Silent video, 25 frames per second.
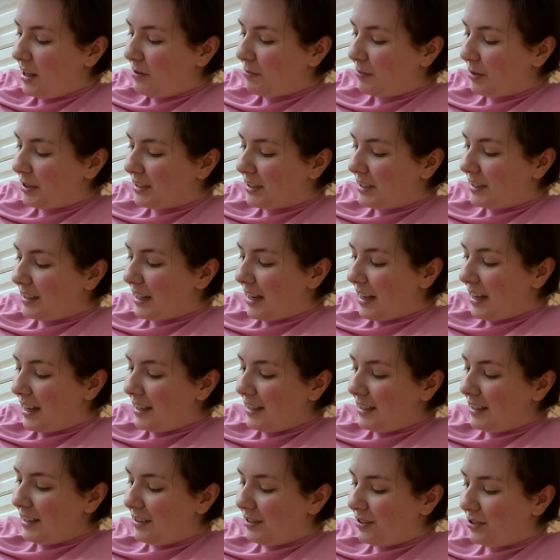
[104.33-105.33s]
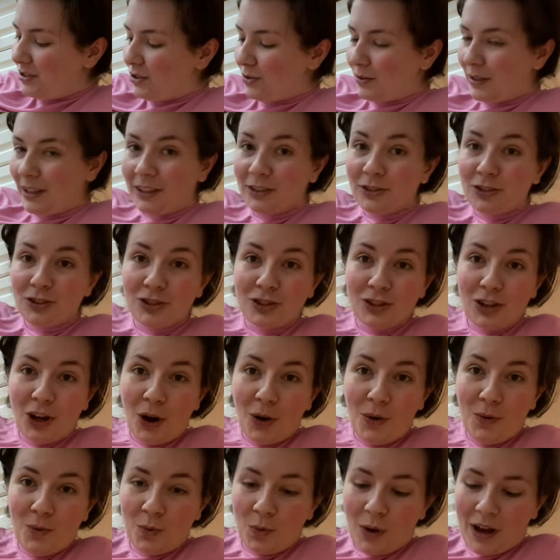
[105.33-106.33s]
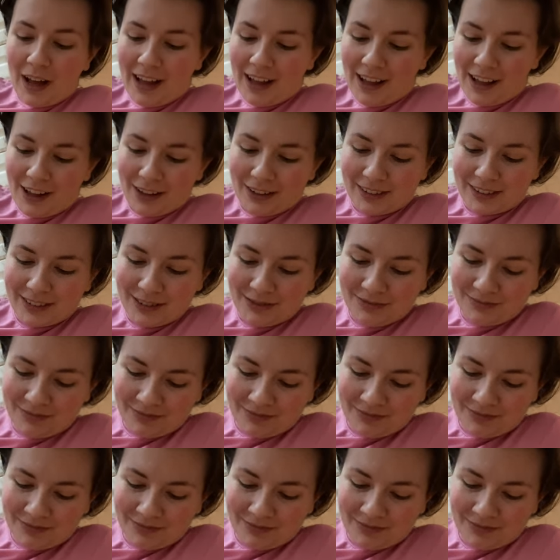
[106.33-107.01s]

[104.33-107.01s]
but today he's doing so well.